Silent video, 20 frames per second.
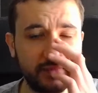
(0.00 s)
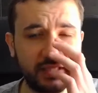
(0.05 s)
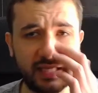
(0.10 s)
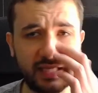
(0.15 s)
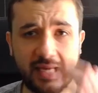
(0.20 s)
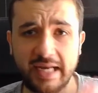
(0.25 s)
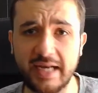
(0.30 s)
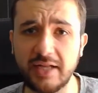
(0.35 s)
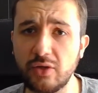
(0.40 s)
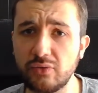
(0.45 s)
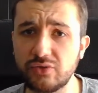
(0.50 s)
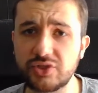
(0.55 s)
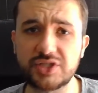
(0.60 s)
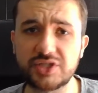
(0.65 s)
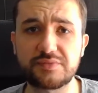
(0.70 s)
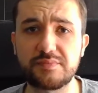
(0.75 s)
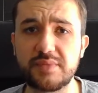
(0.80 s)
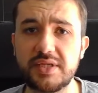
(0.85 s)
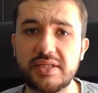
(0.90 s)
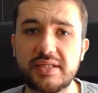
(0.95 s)
And I don't
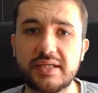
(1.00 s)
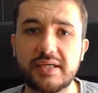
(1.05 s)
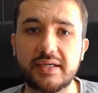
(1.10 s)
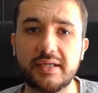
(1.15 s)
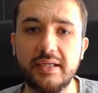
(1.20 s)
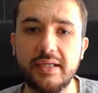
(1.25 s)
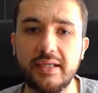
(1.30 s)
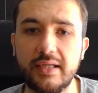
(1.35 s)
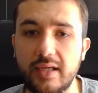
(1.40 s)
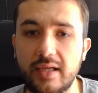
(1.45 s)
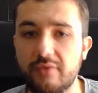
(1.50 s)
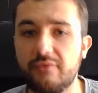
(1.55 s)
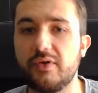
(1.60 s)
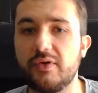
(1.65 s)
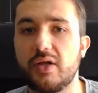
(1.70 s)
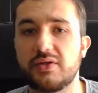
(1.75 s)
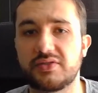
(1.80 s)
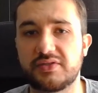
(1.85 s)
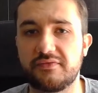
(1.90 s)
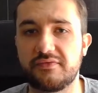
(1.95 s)
just mean the
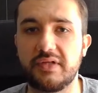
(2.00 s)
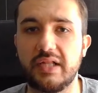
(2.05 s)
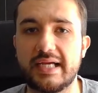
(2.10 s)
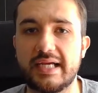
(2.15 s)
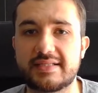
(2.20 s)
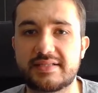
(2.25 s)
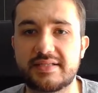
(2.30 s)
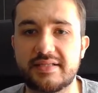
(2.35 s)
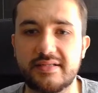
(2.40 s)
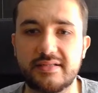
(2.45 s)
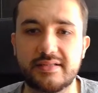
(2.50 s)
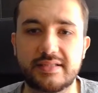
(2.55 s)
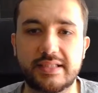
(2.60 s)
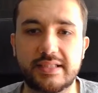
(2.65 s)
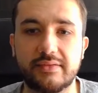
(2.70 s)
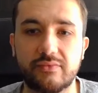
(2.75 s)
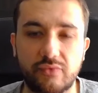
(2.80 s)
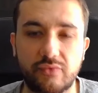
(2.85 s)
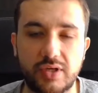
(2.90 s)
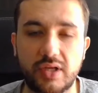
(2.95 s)
philosophy lessons
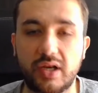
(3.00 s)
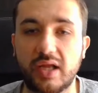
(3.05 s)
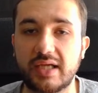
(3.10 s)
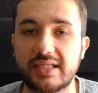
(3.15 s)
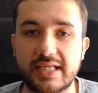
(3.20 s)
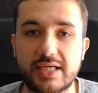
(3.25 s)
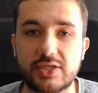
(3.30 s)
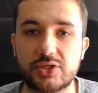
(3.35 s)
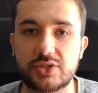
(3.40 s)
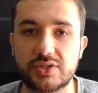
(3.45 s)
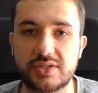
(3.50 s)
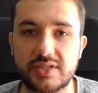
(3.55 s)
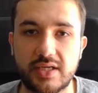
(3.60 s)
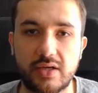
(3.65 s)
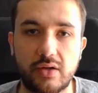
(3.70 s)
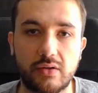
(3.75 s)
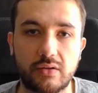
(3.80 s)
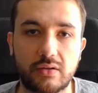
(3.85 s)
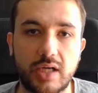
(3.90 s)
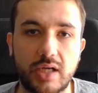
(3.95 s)
and realizations they
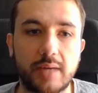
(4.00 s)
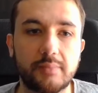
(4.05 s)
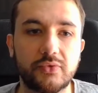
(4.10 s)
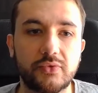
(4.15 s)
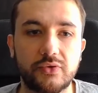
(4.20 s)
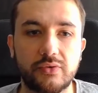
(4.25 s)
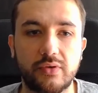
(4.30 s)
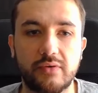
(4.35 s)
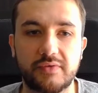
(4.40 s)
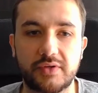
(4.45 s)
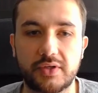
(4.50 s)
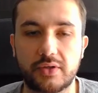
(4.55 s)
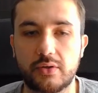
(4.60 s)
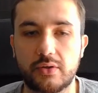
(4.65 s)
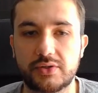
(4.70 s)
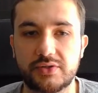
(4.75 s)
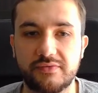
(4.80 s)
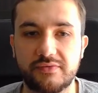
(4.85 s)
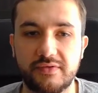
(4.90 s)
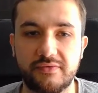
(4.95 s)
all come to over the
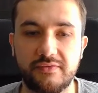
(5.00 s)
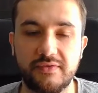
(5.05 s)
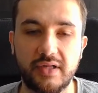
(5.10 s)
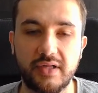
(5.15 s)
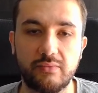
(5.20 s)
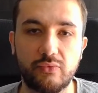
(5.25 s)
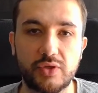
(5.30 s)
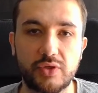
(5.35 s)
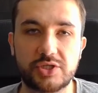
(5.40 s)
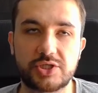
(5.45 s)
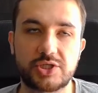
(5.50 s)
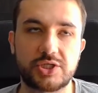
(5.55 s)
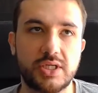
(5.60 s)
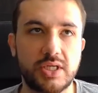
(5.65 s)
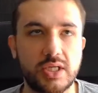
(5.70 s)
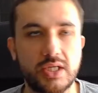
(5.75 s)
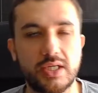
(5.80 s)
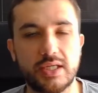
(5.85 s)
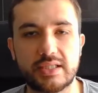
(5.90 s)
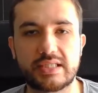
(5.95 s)
course of the film, which
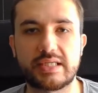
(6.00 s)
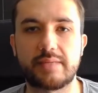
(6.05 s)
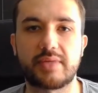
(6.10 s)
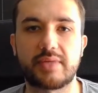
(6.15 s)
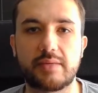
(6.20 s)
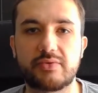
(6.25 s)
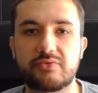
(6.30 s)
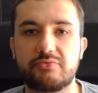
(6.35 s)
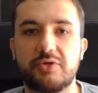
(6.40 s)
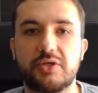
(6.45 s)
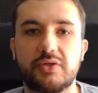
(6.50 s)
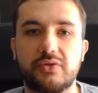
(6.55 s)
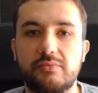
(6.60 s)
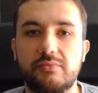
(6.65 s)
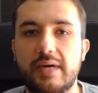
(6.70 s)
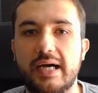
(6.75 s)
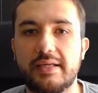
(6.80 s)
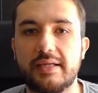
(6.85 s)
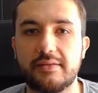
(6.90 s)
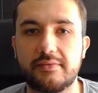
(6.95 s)
sometimes bring to
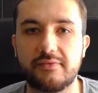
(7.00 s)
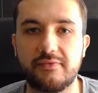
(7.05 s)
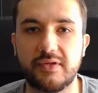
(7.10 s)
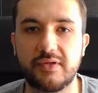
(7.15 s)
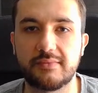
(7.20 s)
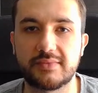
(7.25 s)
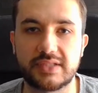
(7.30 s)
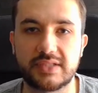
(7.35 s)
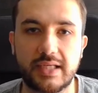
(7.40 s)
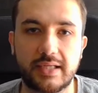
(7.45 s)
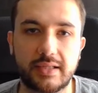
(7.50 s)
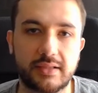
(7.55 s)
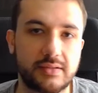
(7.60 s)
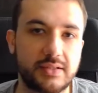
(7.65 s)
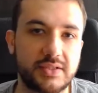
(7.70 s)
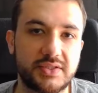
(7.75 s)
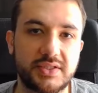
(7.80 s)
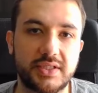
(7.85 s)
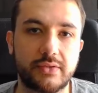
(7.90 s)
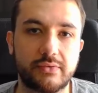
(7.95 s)
mind films like
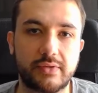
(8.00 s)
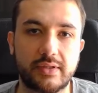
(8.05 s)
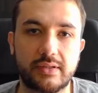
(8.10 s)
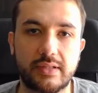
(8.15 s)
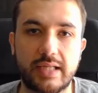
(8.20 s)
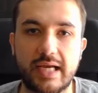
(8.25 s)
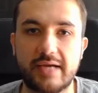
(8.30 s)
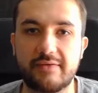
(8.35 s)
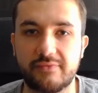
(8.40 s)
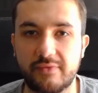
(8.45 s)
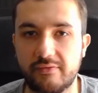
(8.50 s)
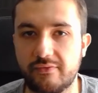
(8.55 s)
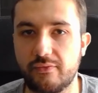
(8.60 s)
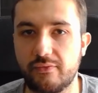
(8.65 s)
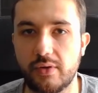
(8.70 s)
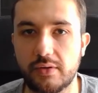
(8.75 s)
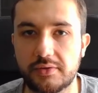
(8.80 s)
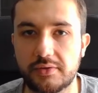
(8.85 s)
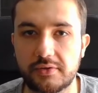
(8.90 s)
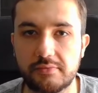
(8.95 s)
The Secret Life of
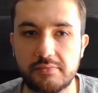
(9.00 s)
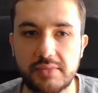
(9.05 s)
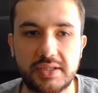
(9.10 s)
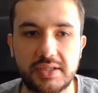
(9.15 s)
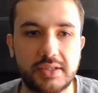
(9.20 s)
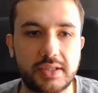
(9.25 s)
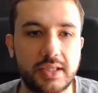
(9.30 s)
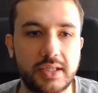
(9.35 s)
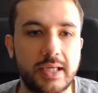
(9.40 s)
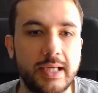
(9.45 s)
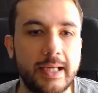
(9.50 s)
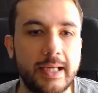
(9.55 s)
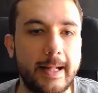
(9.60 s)
Walter Mitty,